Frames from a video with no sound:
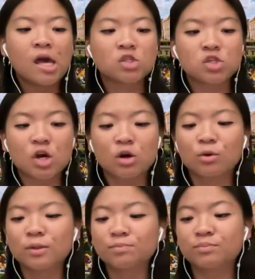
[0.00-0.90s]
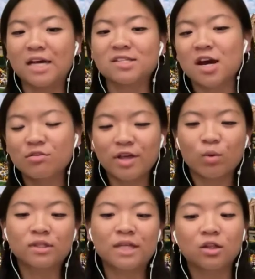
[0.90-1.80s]
And so that's kind of
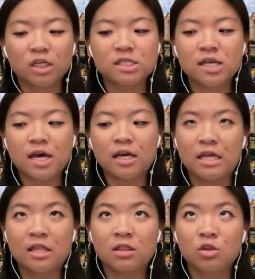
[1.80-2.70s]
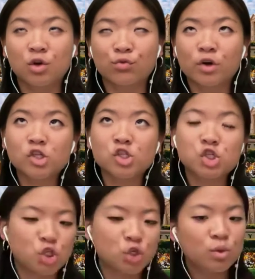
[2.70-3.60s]
like what that looks like in your
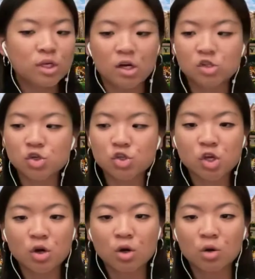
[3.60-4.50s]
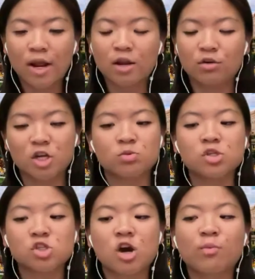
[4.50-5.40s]
first 2 years or so, right? Your
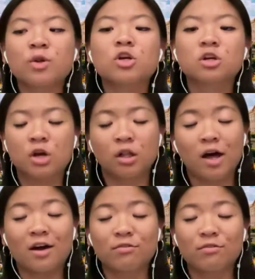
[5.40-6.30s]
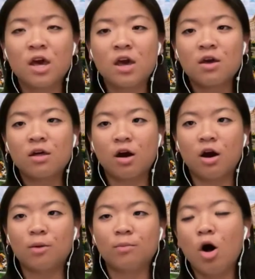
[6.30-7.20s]
freshman, sophomore year, a lot of
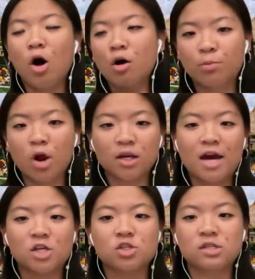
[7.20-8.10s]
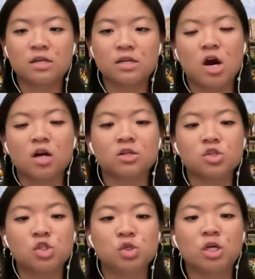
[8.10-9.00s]
all the broadcast and doc
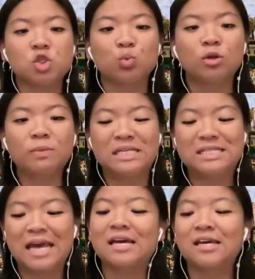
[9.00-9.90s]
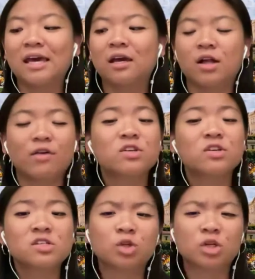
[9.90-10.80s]
students will be taking a lot of the
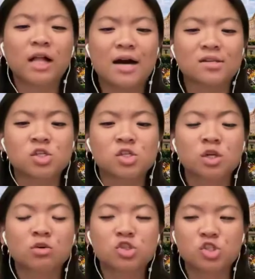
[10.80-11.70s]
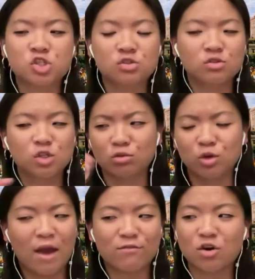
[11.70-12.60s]
similar classes.
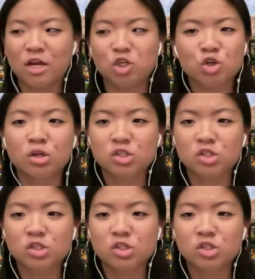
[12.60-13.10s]
You have your intro to